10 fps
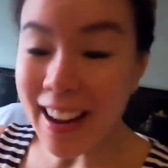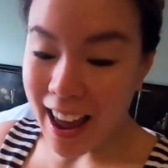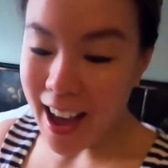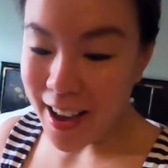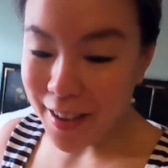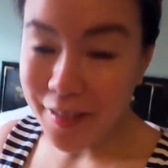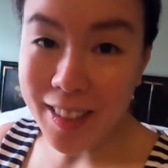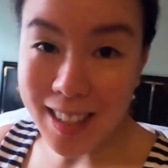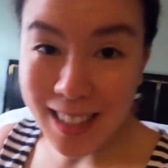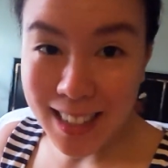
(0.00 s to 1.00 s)
I
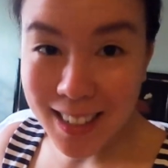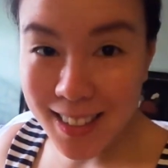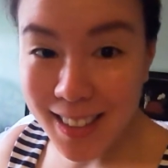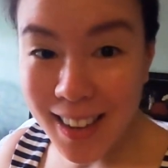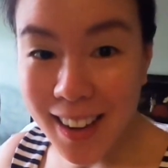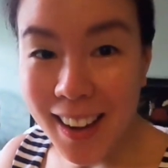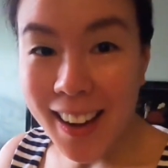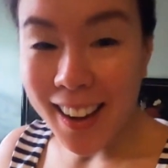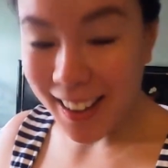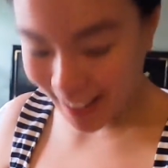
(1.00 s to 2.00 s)
have the seeds,
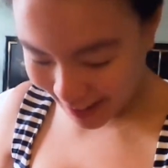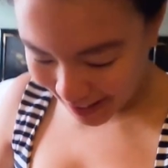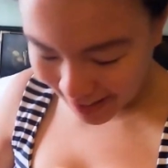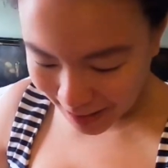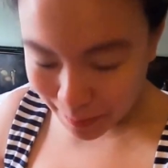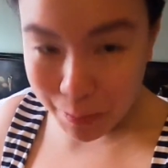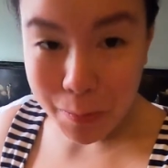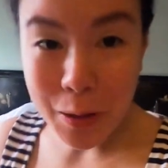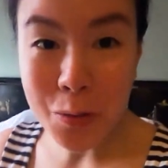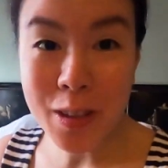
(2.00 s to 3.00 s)
and this little
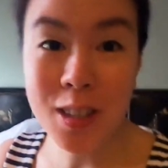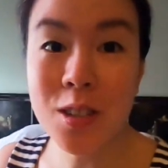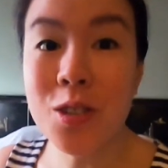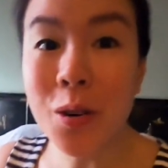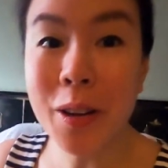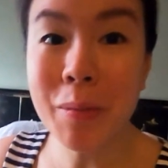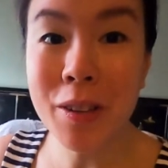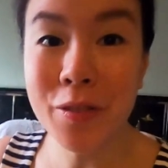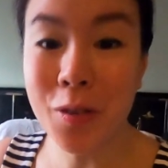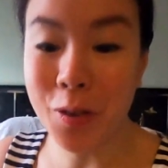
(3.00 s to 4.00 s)
Poopy wants to join
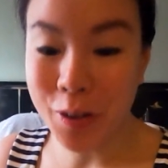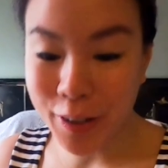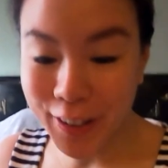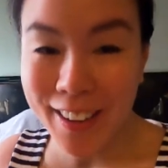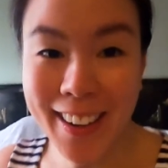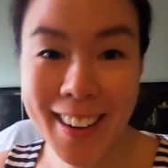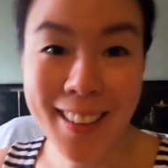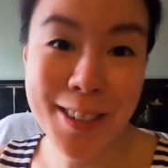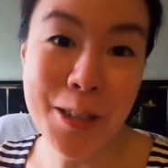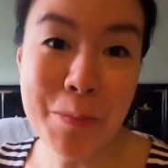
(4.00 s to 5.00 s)
me for
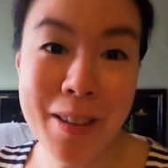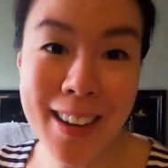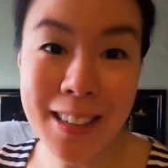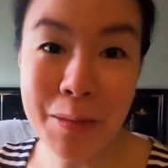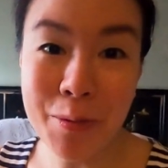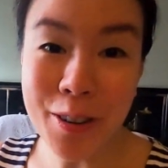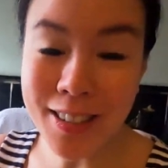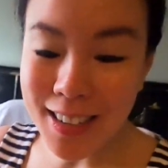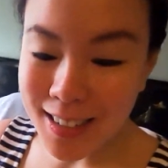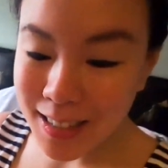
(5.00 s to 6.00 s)
the germinating
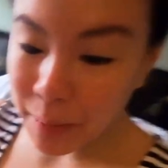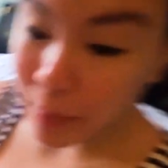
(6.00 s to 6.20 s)
process.